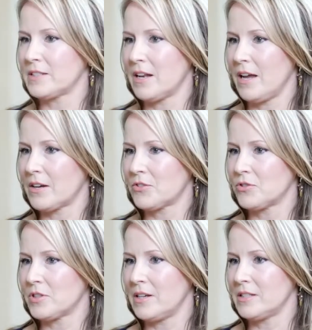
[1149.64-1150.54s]
that
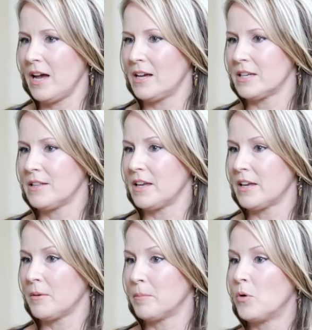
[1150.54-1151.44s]
exercise has, I
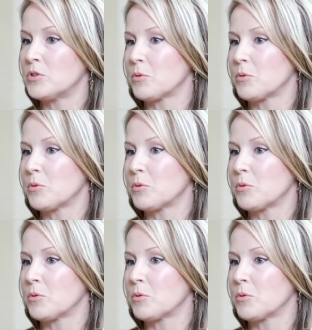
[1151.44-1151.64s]
think, most